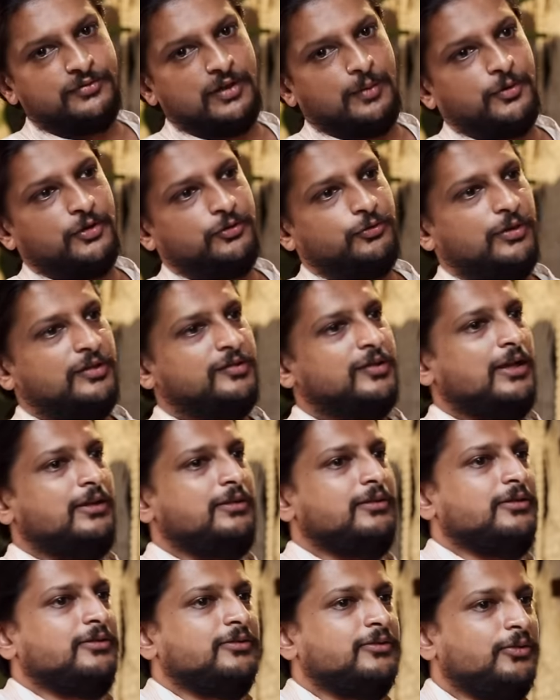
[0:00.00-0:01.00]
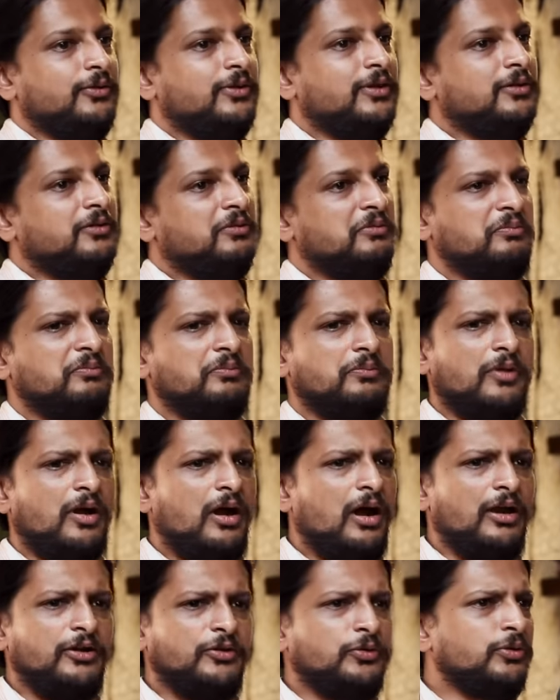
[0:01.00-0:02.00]
if someone is doing sadhana, okay?
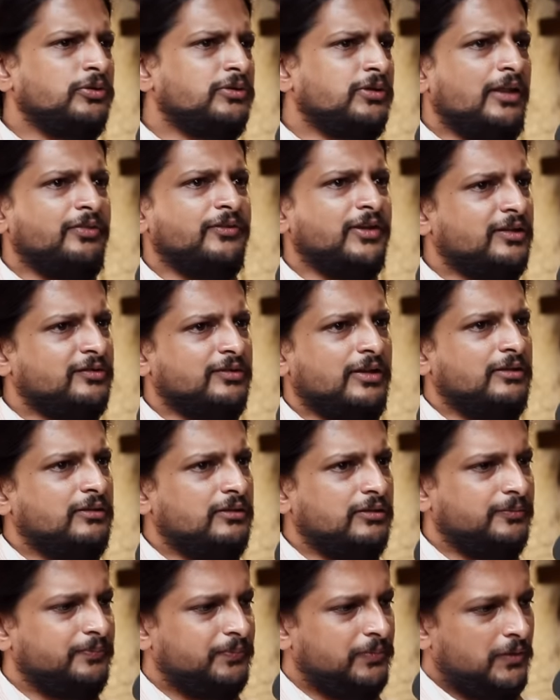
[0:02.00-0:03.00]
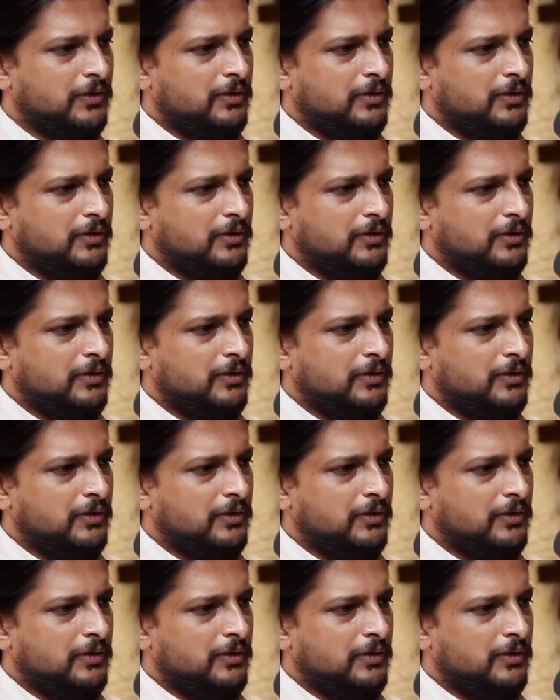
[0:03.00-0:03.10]
Hardcore tantric sadhana.